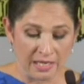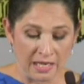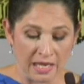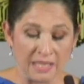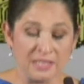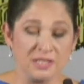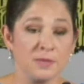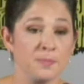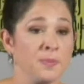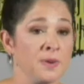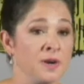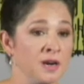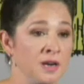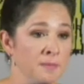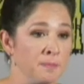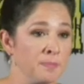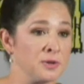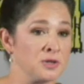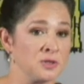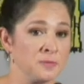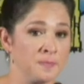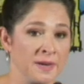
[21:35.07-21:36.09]
And to put it in
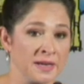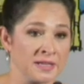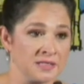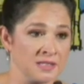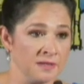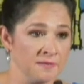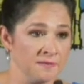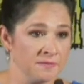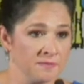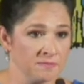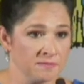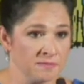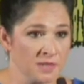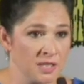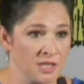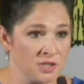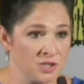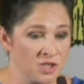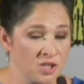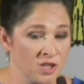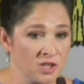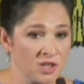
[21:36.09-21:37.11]
perspective,
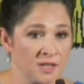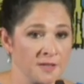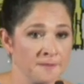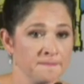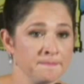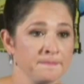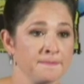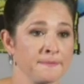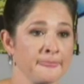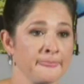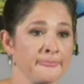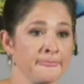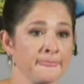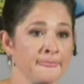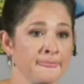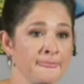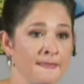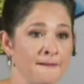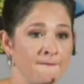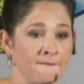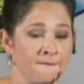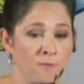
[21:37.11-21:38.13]
it took
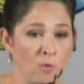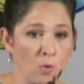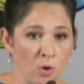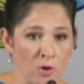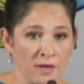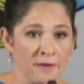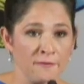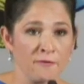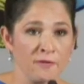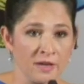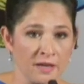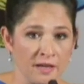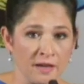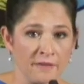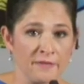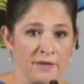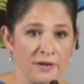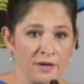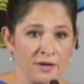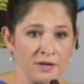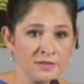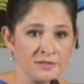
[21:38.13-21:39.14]
four different
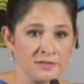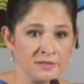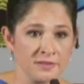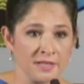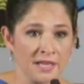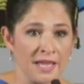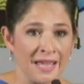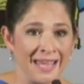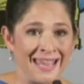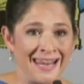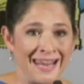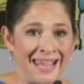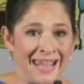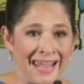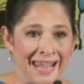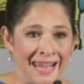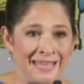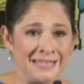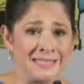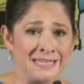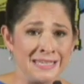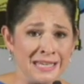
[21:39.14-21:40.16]
governors and
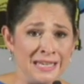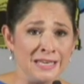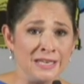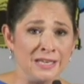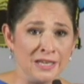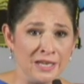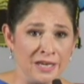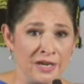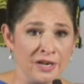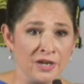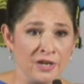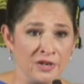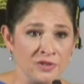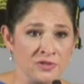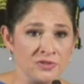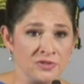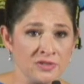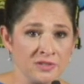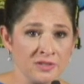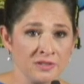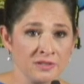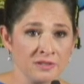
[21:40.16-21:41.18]
18
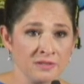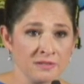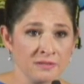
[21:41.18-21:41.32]
years